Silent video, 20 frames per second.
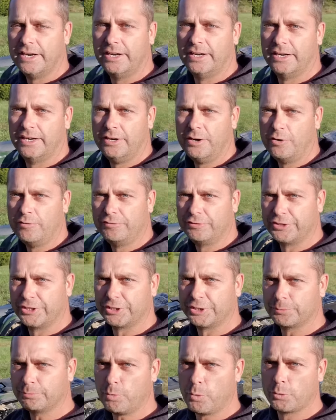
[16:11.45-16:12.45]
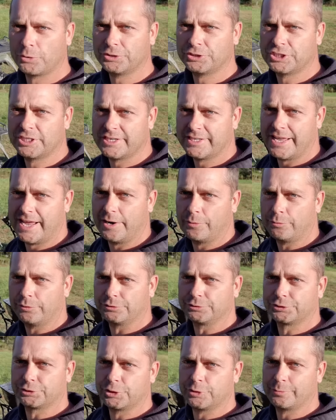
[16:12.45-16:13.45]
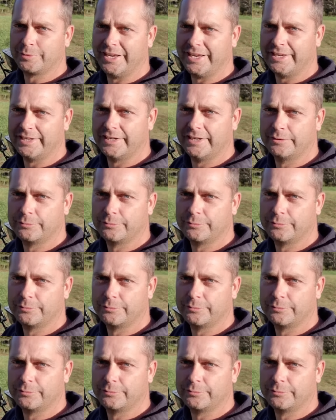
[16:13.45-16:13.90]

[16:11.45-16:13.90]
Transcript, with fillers: uh, hopefully a good portion of that will germinate,